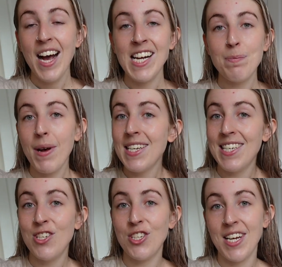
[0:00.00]
It's
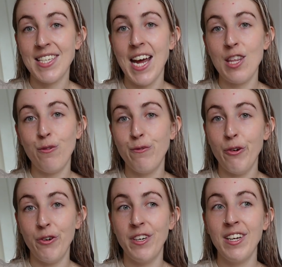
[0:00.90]
basically just going to take the
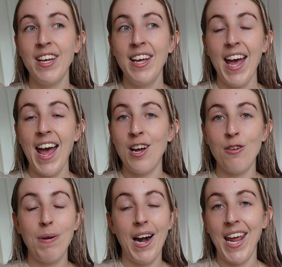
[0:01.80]
fun out
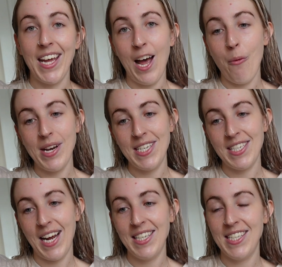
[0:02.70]
of planning our wedding
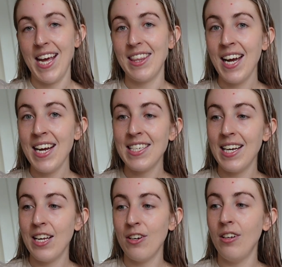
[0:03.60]
day. So yeah, that is a
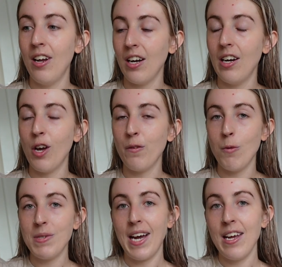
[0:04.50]
little life
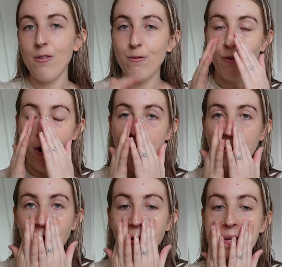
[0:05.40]
update from
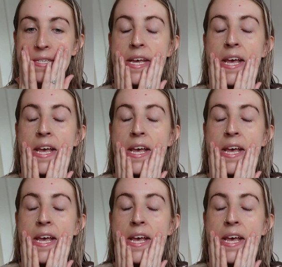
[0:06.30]
us.